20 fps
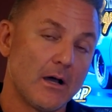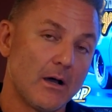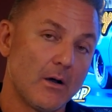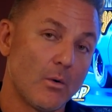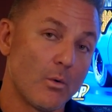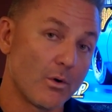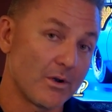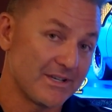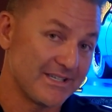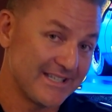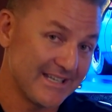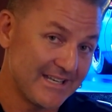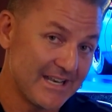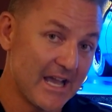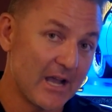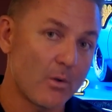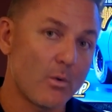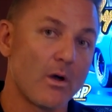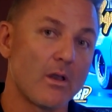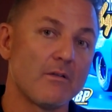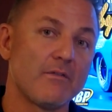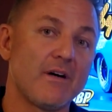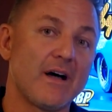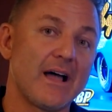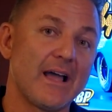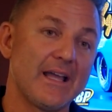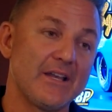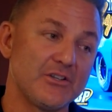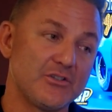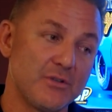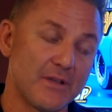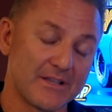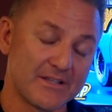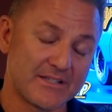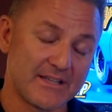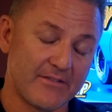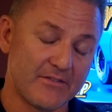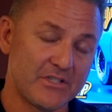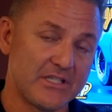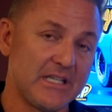or did not qualify in
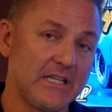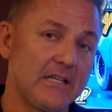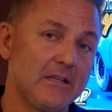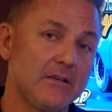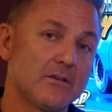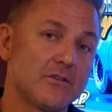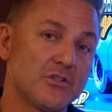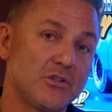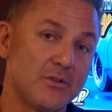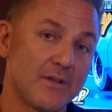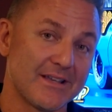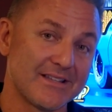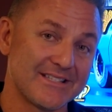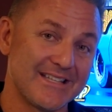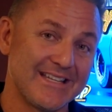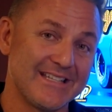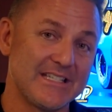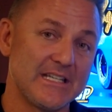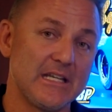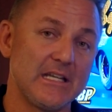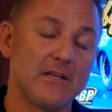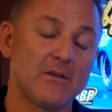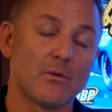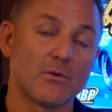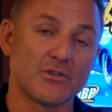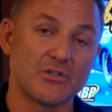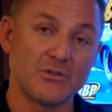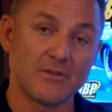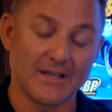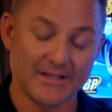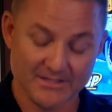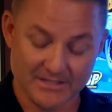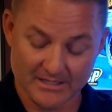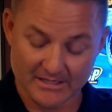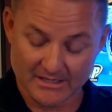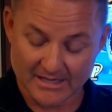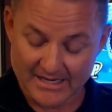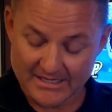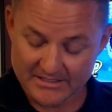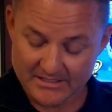2017, 2018, or
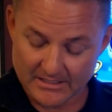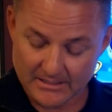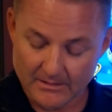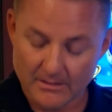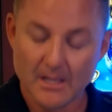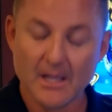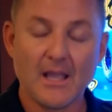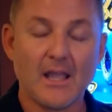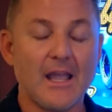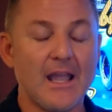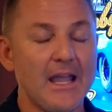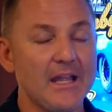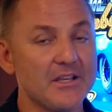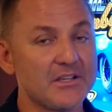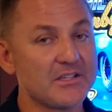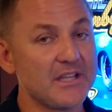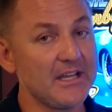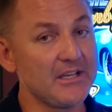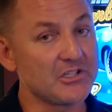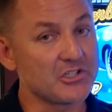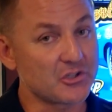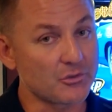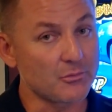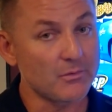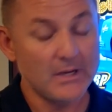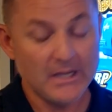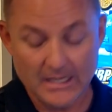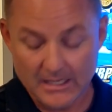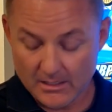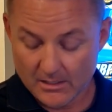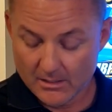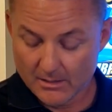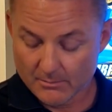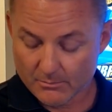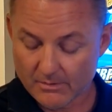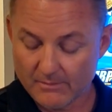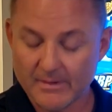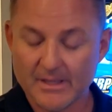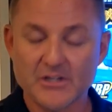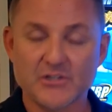2019. And Stage 3
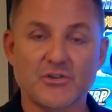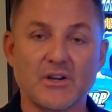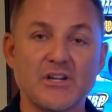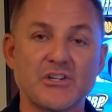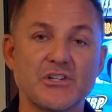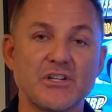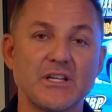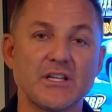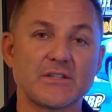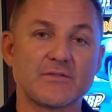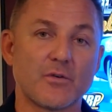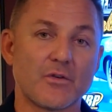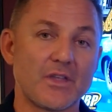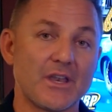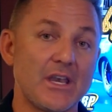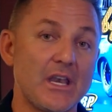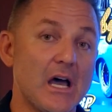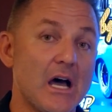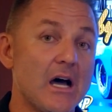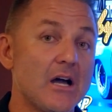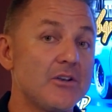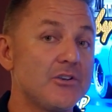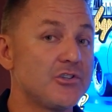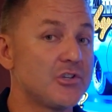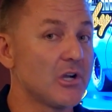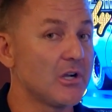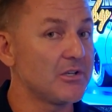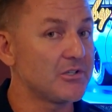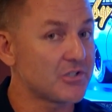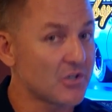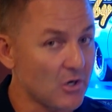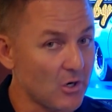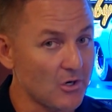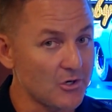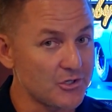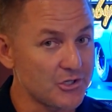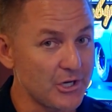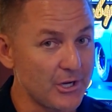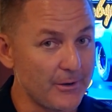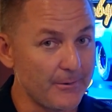pre-registration is for the non-judged car
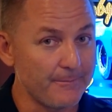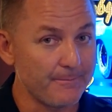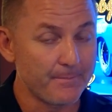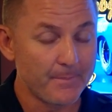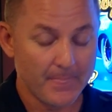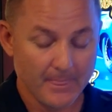show